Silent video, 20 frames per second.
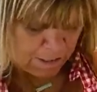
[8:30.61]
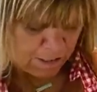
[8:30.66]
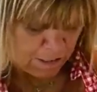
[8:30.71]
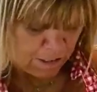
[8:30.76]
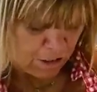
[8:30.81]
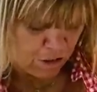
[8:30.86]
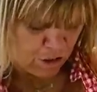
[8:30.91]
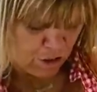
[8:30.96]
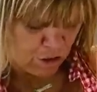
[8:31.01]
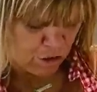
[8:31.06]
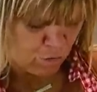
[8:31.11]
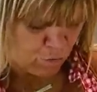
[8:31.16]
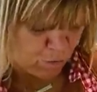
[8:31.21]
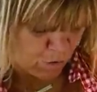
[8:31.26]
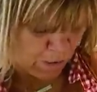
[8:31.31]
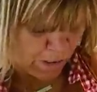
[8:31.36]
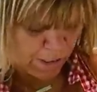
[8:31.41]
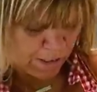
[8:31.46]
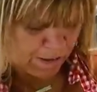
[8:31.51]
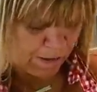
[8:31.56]
you know, just
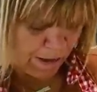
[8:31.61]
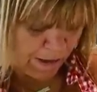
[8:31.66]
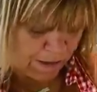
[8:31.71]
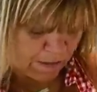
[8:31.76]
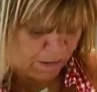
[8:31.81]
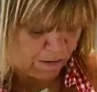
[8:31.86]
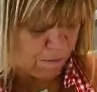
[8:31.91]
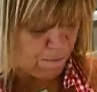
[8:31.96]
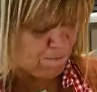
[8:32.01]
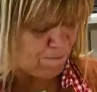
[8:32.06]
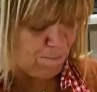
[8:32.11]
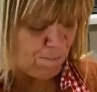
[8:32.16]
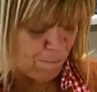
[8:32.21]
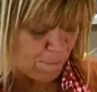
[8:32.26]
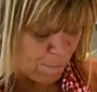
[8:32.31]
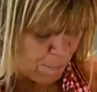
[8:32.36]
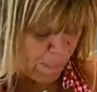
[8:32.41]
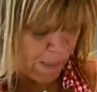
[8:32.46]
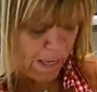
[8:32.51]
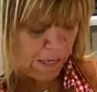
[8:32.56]
really as,
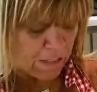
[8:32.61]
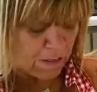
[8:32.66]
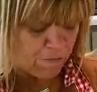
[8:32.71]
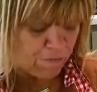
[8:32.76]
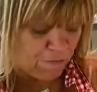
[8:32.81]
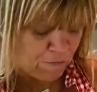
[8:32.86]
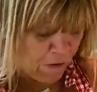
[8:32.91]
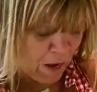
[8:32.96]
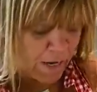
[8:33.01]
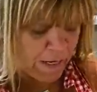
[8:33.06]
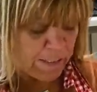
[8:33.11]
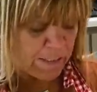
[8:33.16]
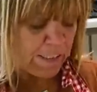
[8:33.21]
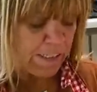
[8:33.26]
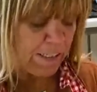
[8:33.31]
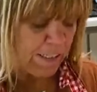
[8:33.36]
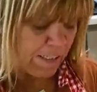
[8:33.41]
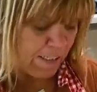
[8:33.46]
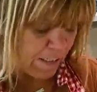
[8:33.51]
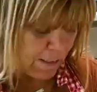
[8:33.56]
as
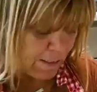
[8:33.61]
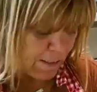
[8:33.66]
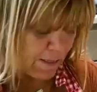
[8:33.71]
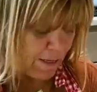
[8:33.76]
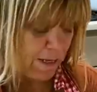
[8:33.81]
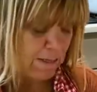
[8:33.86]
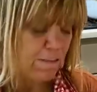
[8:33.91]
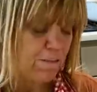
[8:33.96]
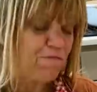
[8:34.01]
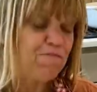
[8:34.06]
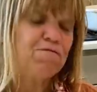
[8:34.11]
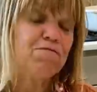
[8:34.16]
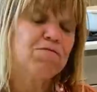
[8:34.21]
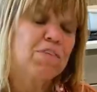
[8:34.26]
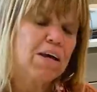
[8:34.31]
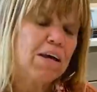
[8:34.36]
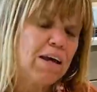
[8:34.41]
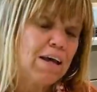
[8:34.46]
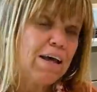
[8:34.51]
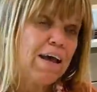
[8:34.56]
finely, as,
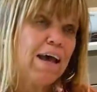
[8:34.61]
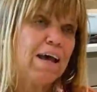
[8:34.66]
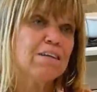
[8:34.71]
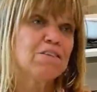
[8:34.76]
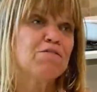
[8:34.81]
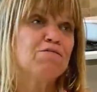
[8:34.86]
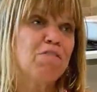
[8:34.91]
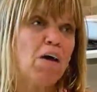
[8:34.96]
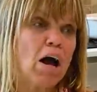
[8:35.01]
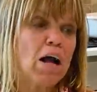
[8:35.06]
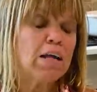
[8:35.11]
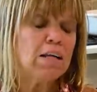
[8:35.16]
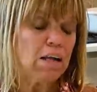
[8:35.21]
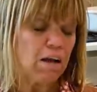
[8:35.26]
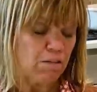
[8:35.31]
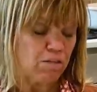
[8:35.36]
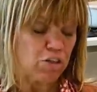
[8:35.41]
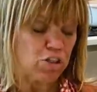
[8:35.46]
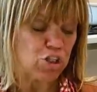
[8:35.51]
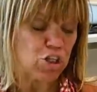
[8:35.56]
as fine
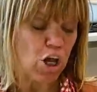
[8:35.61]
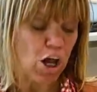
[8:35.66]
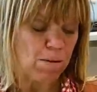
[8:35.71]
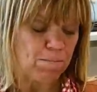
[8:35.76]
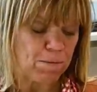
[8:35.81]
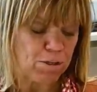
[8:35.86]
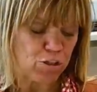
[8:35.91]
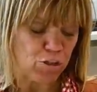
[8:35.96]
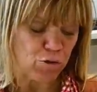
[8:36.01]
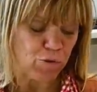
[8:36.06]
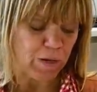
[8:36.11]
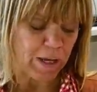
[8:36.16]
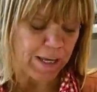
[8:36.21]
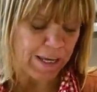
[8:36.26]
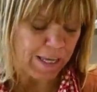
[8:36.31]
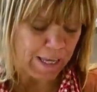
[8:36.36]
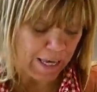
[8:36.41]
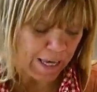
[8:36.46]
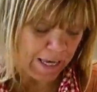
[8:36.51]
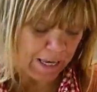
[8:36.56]
of a chop as you can
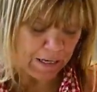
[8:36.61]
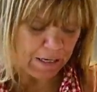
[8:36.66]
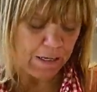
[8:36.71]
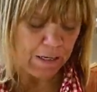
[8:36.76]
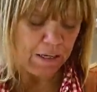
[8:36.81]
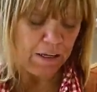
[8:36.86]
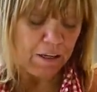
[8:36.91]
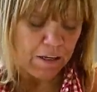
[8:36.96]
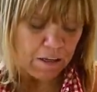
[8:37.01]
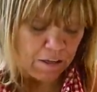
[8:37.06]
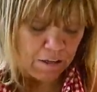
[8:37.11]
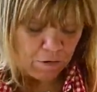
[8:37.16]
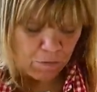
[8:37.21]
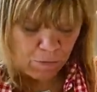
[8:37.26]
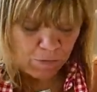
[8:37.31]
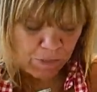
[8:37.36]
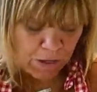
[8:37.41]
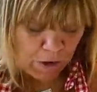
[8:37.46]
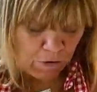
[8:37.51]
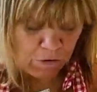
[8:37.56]
get
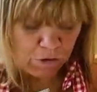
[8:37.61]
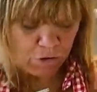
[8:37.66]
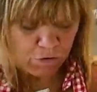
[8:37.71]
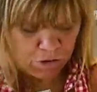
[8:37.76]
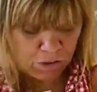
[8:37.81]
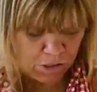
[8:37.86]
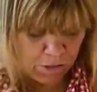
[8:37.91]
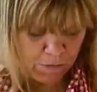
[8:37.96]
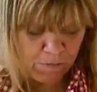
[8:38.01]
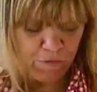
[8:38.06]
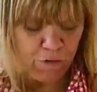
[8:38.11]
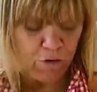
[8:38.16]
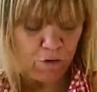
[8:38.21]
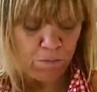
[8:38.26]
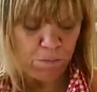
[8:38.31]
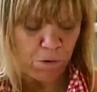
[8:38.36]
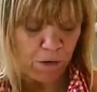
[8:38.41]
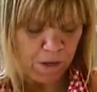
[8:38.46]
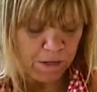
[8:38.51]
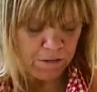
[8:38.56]
without using a
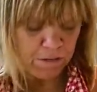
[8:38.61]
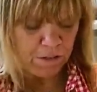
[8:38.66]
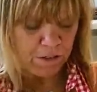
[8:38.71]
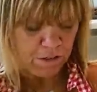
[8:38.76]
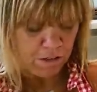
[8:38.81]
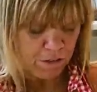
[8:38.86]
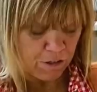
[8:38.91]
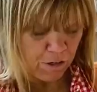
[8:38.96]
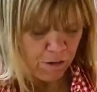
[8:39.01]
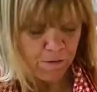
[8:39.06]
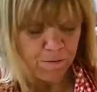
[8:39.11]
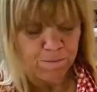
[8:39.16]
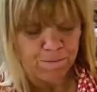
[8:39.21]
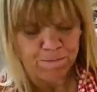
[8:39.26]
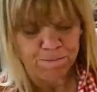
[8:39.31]
food processor.